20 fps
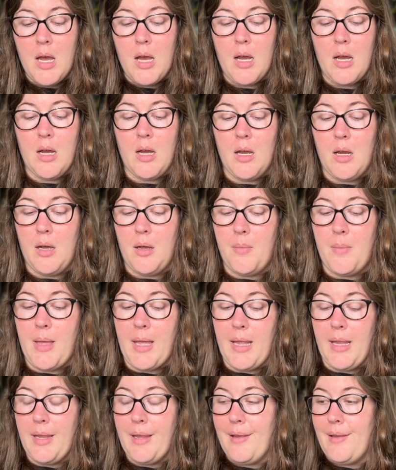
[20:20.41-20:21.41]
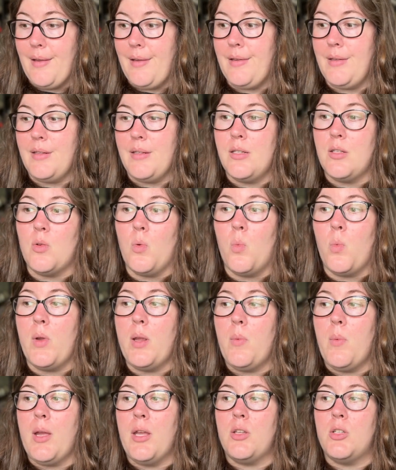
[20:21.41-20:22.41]
And
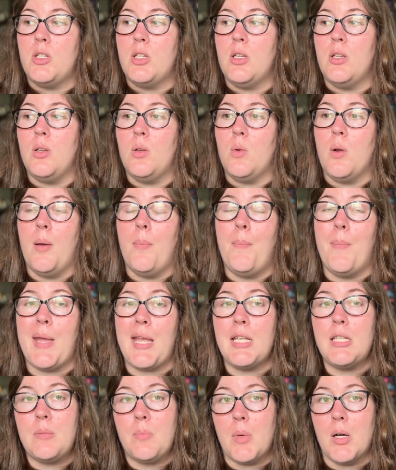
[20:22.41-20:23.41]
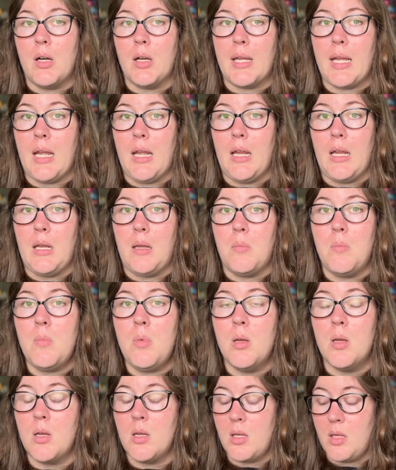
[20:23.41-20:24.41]
we went to a baseball game
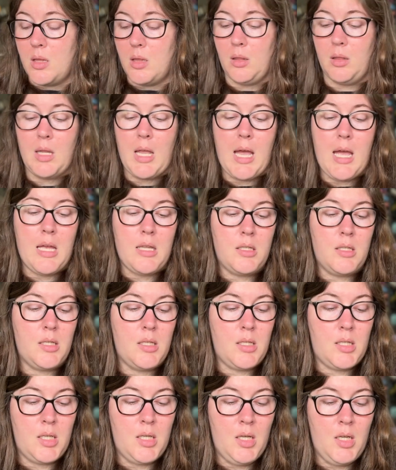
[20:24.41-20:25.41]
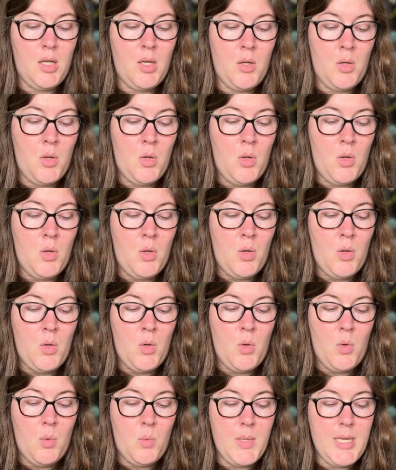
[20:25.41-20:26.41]
last
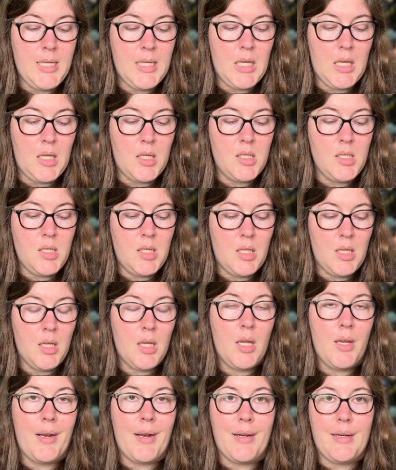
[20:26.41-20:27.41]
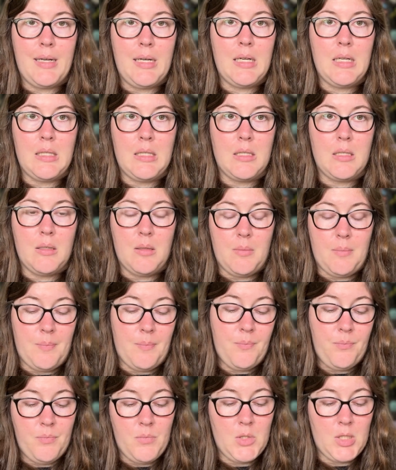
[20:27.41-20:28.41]
weekend and I needed
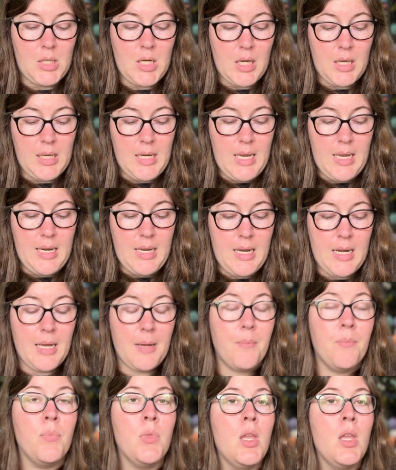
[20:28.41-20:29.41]
some stockinette knitting.